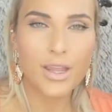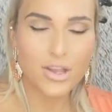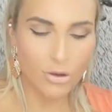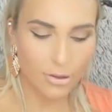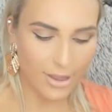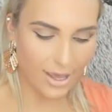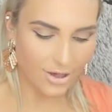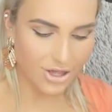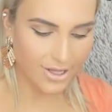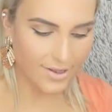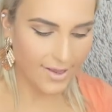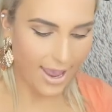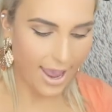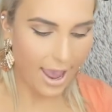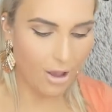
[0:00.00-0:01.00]
your
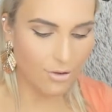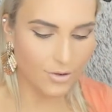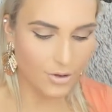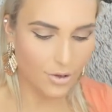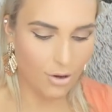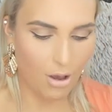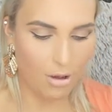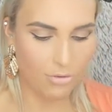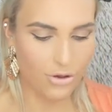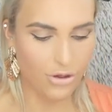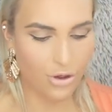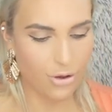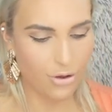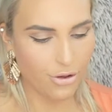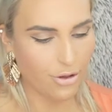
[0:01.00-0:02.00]
lashes out, so I'll
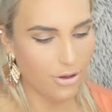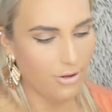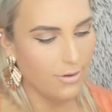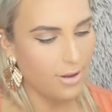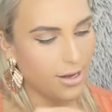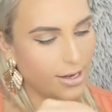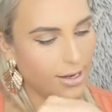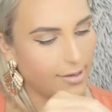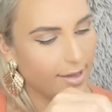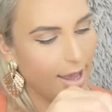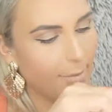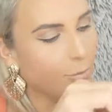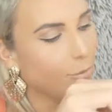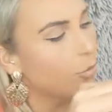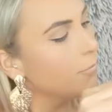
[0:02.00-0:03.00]
show you an
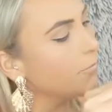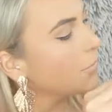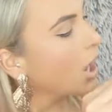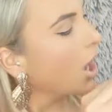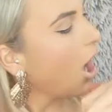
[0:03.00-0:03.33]
example.